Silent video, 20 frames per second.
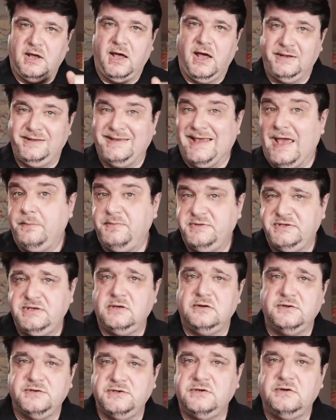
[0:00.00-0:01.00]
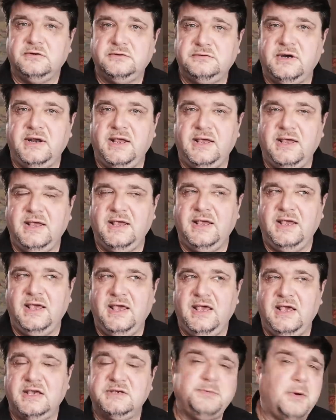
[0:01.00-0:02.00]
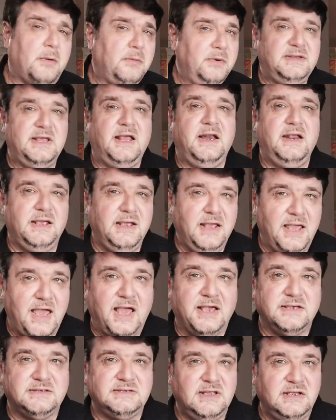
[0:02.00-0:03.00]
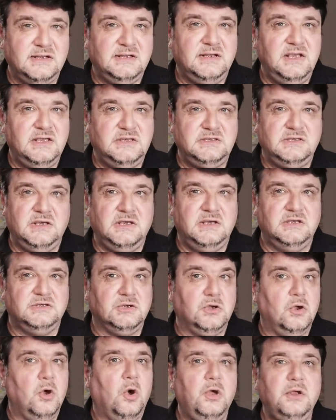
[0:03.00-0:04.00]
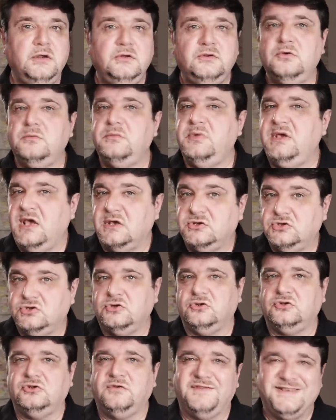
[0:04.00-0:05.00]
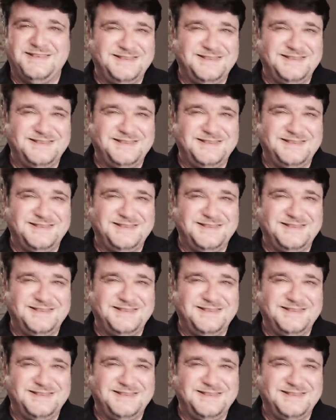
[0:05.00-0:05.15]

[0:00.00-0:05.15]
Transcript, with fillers: a Type 003 is probably telling us that this is going to be a sort of